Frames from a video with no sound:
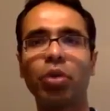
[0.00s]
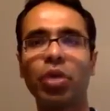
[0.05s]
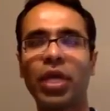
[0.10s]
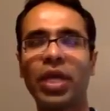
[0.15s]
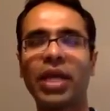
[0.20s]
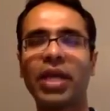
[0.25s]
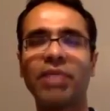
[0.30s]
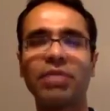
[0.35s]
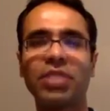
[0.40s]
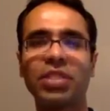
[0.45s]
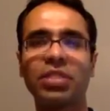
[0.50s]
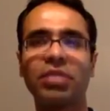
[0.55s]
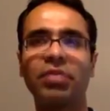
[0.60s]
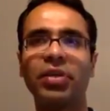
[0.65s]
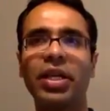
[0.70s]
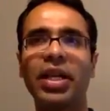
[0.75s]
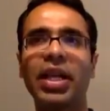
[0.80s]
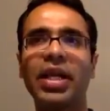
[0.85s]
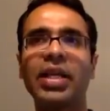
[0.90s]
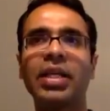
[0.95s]
Like, I just
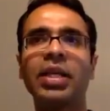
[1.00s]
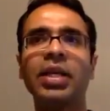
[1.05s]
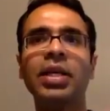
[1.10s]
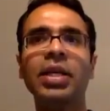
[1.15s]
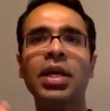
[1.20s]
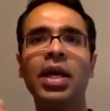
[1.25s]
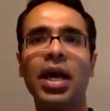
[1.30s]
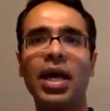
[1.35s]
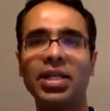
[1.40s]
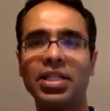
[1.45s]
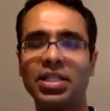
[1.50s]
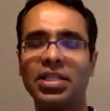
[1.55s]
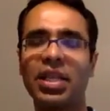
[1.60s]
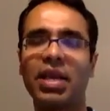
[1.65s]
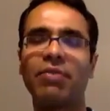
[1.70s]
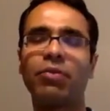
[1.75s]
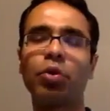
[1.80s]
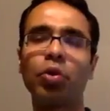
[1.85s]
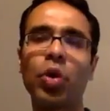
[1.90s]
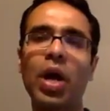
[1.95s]
feel like I just
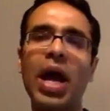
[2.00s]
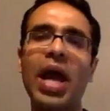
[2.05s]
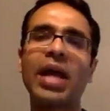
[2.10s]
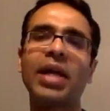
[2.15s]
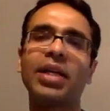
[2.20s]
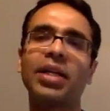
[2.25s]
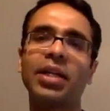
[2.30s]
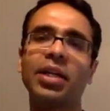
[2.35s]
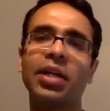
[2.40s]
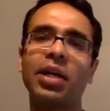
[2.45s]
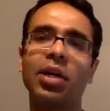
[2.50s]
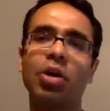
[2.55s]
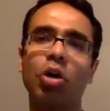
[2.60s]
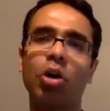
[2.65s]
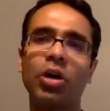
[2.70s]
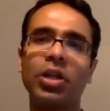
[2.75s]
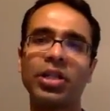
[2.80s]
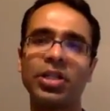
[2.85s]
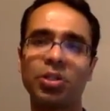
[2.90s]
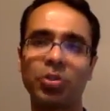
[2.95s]
have to act in
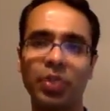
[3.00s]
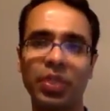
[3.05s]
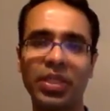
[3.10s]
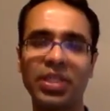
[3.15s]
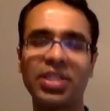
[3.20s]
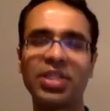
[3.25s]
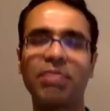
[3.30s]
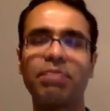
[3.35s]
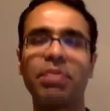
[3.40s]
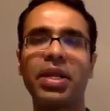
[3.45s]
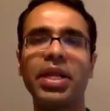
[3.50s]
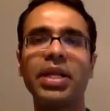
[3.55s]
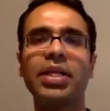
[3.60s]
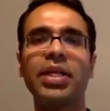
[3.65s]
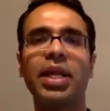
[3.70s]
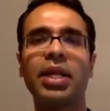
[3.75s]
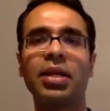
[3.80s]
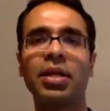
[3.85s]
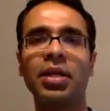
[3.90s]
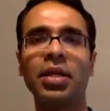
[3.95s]
accordance with this spirit,
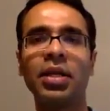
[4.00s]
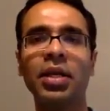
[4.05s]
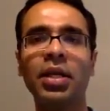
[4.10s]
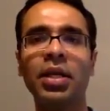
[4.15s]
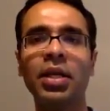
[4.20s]
and